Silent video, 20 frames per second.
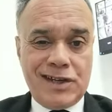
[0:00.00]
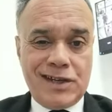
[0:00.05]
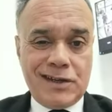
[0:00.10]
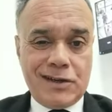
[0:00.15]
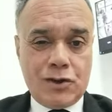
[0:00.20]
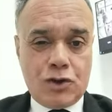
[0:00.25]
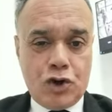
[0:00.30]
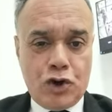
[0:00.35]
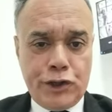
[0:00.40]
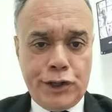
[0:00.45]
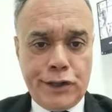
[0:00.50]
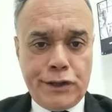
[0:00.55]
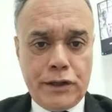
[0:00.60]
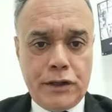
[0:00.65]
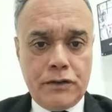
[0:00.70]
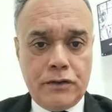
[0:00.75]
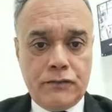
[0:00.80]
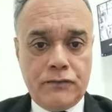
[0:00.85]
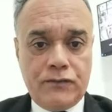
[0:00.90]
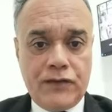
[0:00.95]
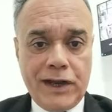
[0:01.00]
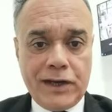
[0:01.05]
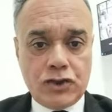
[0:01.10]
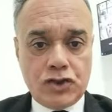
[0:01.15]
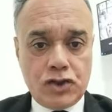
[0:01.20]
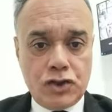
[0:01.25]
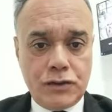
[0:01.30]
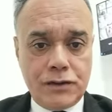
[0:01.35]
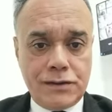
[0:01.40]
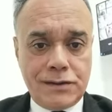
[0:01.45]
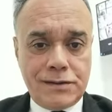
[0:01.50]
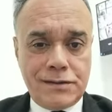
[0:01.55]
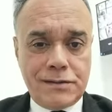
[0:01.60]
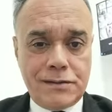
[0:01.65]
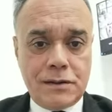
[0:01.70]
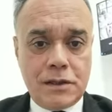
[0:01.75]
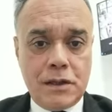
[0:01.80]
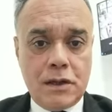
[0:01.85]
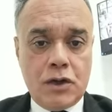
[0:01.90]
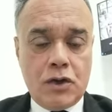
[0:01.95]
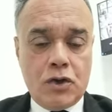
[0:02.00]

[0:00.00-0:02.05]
In chronic infections